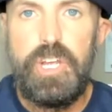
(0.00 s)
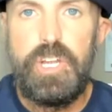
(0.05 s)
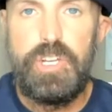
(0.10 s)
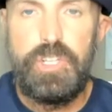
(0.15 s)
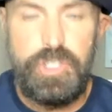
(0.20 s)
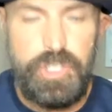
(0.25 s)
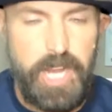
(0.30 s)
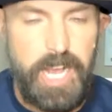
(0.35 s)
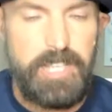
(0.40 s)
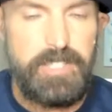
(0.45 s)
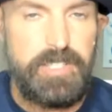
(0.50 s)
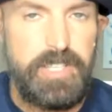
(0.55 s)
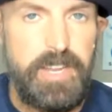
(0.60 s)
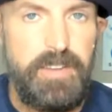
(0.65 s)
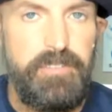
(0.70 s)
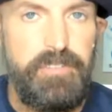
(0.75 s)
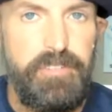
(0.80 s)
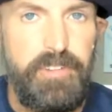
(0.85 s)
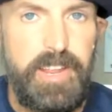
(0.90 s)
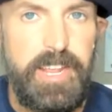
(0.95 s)
Justin
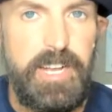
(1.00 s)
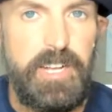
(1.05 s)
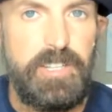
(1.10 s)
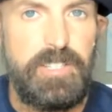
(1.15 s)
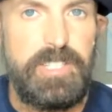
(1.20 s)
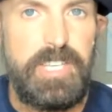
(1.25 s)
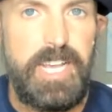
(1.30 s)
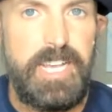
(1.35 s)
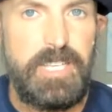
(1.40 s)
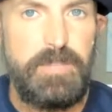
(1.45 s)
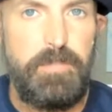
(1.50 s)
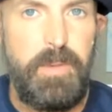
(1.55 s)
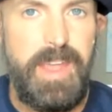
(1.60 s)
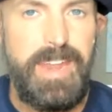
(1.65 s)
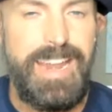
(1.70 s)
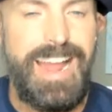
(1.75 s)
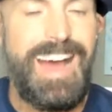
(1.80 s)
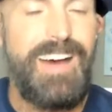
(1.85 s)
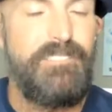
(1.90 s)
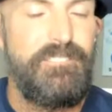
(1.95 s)
Fields has
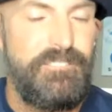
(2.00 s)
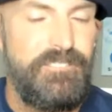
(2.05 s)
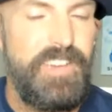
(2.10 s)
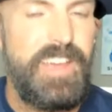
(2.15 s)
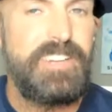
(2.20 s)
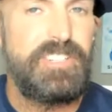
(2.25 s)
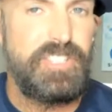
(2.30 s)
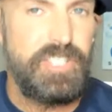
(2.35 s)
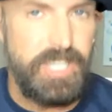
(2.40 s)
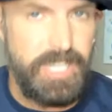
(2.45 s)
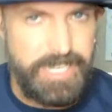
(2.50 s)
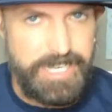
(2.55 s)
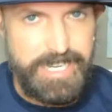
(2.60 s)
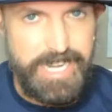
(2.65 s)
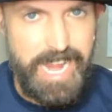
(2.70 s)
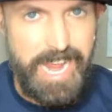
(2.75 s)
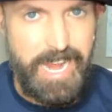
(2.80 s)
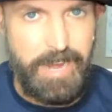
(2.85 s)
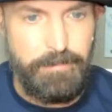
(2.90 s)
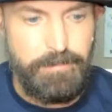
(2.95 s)
been officially
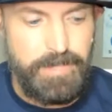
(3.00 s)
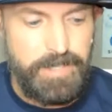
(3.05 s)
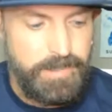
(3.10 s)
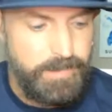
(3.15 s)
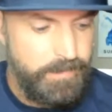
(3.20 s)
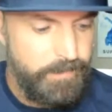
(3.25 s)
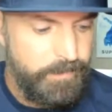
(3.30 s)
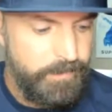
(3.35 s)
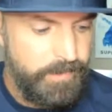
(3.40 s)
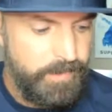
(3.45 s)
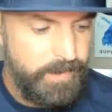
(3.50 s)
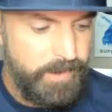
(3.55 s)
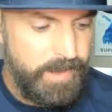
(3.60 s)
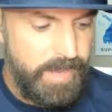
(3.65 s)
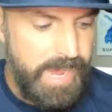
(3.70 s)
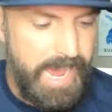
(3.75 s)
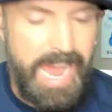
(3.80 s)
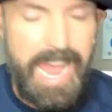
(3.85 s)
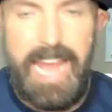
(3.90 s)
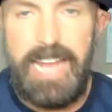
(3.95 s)
named
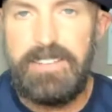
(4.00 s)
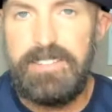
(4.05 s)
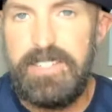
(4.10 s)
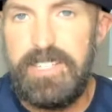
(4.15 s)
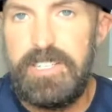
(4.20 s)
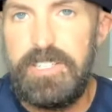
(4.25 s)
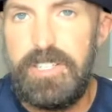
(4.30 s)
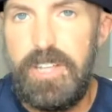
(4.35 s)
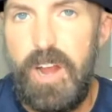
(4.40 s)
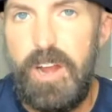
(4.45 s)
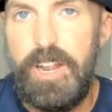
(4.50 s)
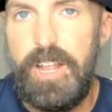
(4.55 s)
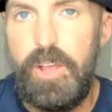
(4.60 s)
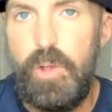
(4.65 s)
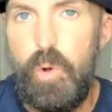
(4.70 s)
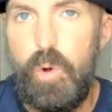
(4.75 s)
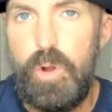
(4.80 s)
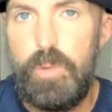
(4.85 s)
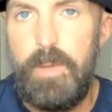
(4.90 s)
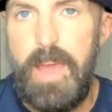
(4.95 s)
as the starting
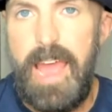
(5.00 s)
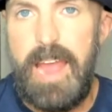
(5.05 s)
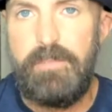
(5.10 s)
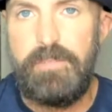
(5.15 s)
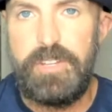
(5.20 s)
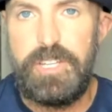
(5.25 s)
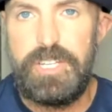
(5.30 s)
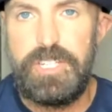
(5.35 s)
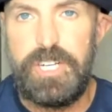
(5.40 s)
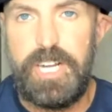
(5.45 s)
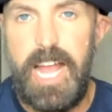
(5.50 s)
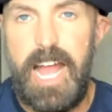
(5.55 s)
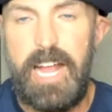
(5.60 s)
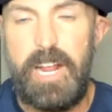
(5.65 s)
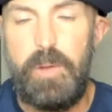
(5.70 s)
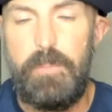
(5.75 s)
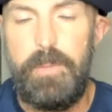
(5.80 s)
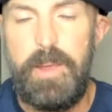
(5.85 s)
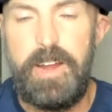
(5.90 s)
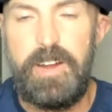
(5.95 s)
quarterback for the
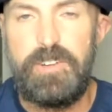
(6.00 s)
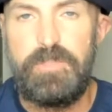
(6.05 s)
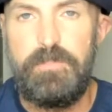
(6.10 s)
Chicago Bears.